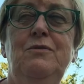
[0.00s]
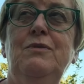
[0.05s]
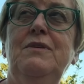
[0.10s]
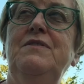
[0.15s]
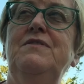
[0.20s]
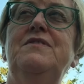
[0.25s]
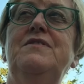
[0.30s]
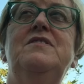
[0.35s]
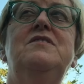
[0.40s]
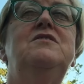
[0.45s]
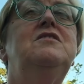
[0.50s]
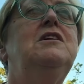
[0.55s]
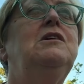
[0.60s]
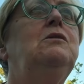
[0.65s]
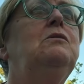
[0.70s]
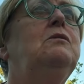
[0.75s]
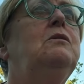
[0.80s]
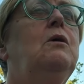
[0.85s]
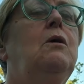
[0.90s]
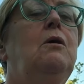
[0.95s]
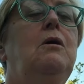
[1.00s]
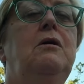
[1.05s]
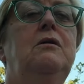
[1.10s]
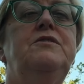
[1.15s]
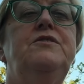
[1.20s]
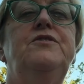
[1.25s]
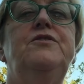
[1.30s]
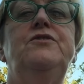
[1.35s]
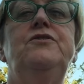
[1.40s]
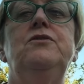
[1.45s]
we've still got
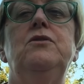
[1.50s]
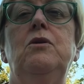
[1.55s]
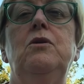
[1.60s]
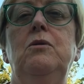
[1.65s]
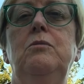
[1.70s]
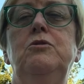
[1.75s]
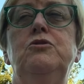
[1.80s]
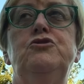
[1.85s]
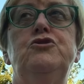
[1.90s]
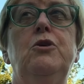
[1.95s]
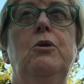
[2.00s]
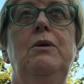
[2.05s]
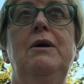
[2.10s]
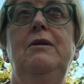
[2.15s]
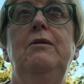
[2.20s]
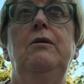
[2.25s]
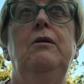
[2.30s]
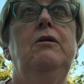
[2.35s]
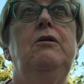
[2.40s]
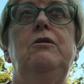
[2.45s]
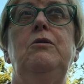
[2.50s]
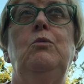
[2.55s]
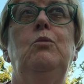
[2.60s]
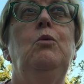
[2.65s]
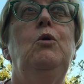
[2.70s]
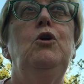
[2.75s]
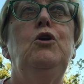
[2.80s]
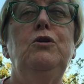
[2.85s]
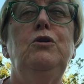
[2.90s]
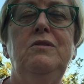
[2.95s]
so much going on on a
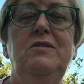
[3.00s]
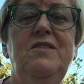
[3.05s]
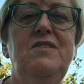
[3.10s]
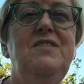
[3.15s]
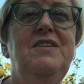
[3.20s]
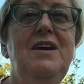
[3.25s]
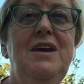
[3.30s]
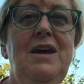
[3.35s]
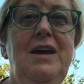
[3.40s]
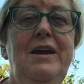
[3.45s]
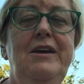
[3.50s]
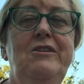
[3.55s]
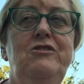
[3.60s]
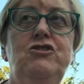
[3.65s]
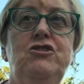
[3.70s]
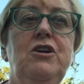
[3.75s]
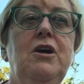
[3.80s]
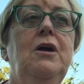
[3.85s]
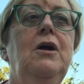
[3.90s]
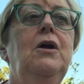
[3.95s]
world stage.